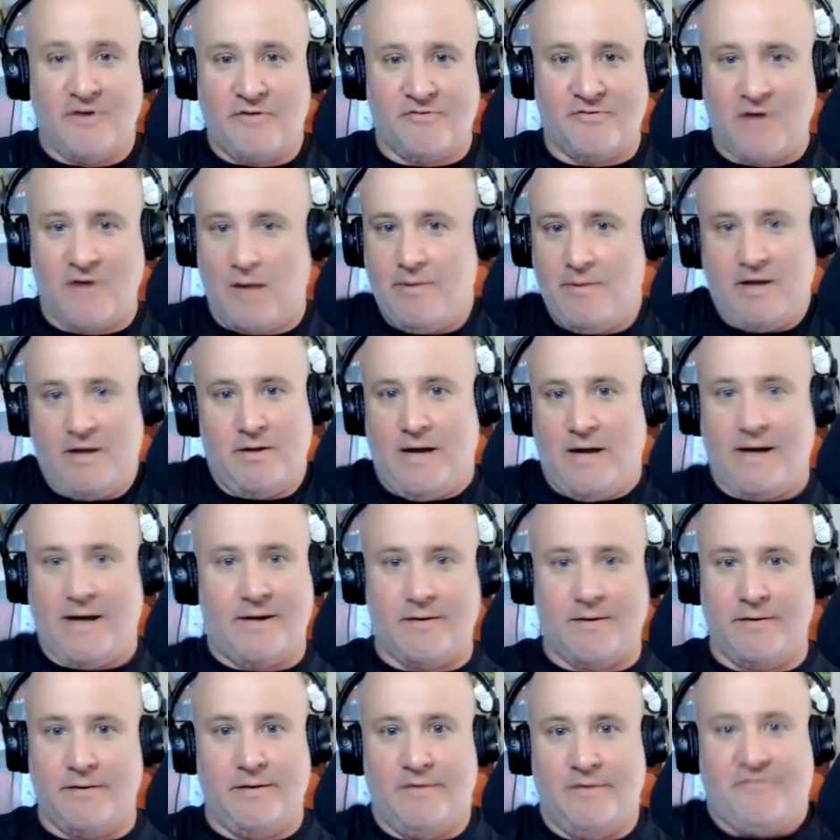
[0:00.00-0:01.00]
it. I mean,
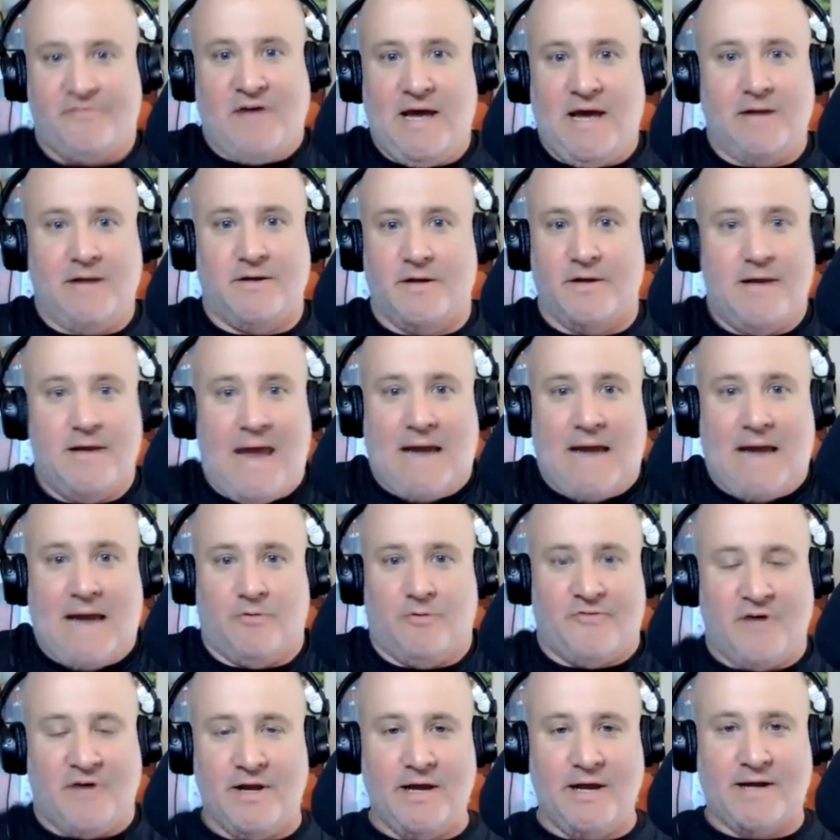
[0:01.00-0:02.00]
like you did. You
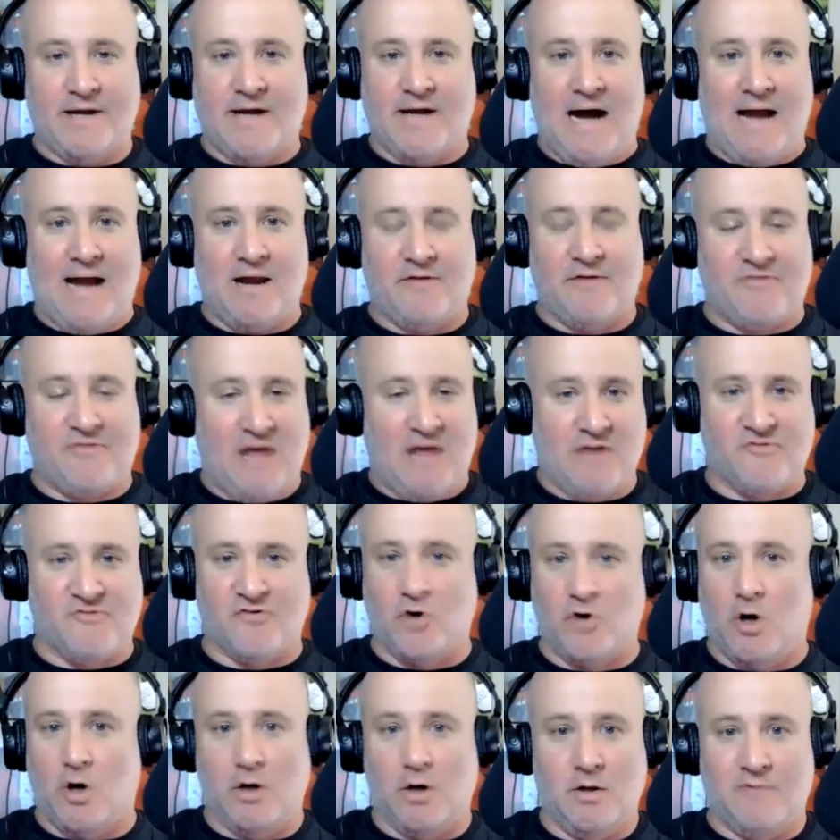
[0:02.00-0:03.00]
nailed it. It got
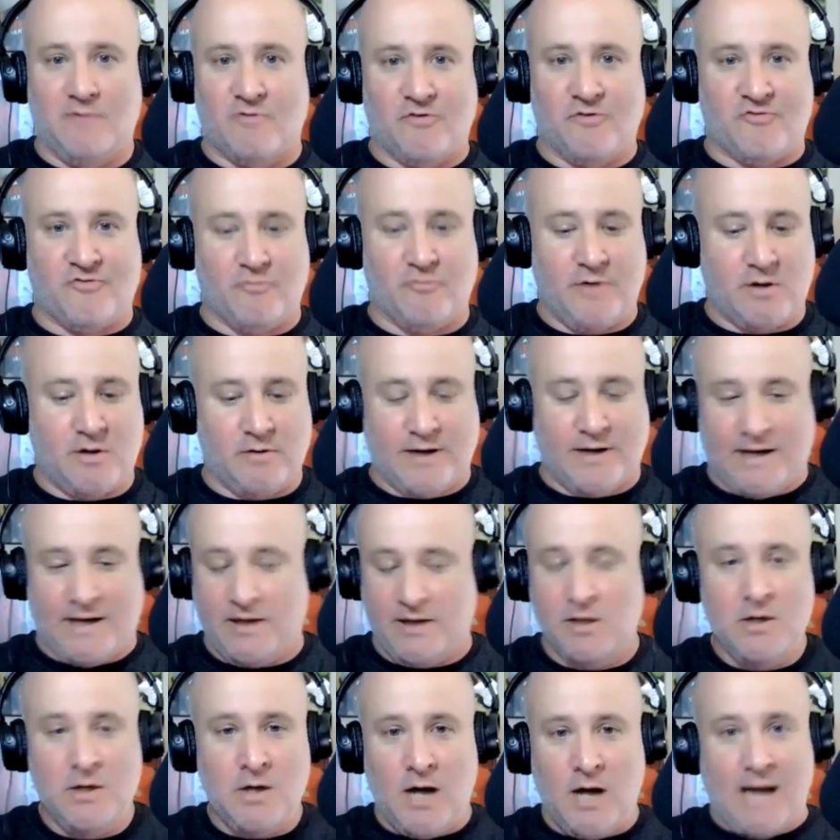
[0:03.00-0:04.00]
attention all over Twitter. Like I,
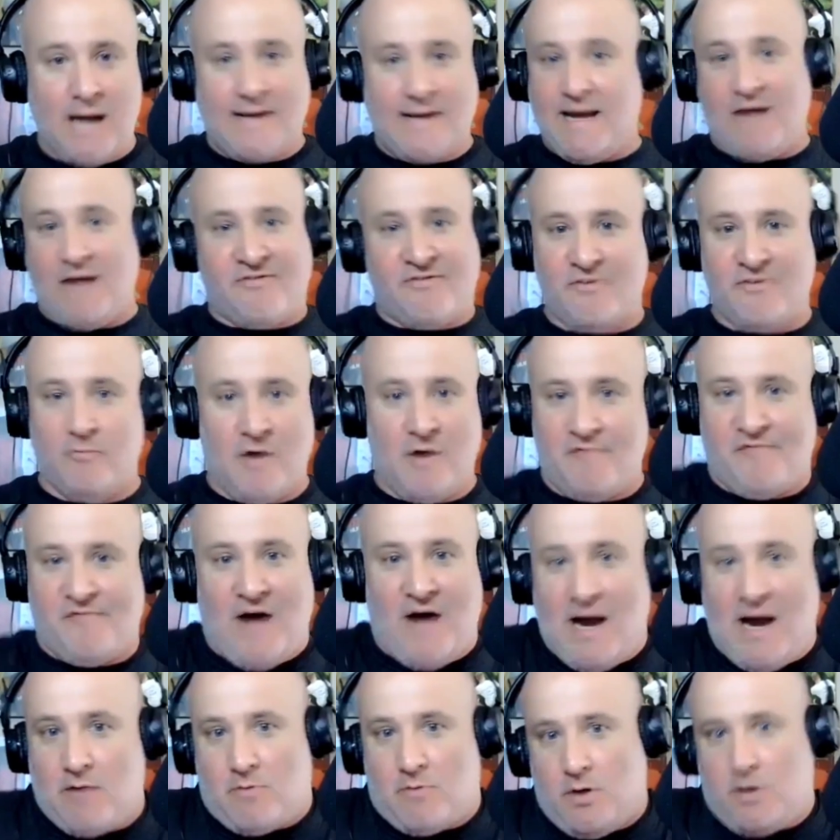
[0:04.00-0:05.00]
I guess it went
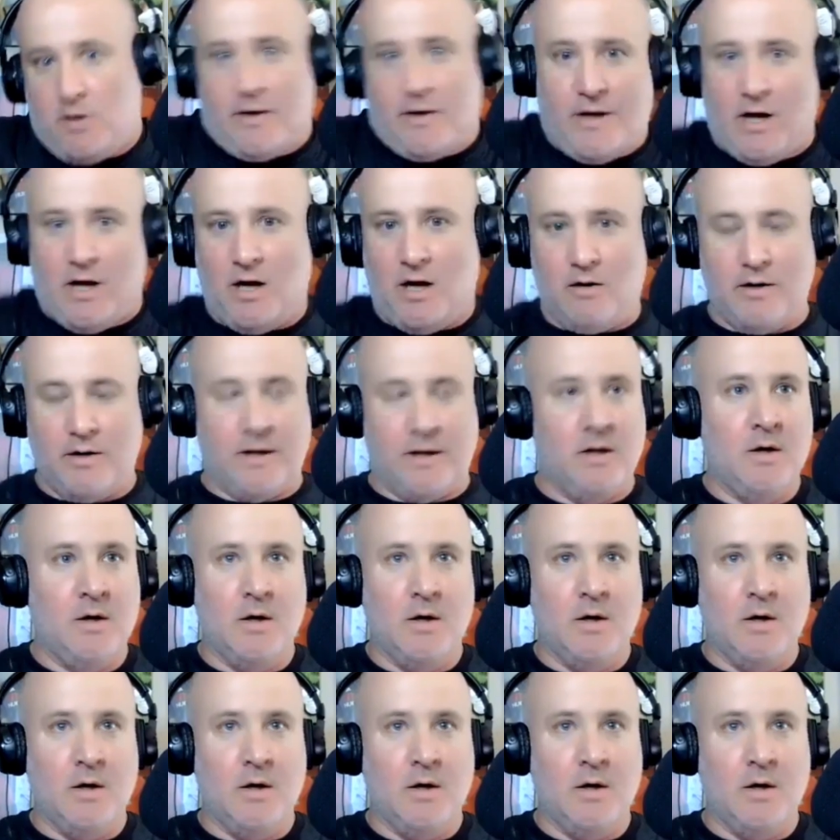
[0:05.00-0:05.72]
viral, you know, and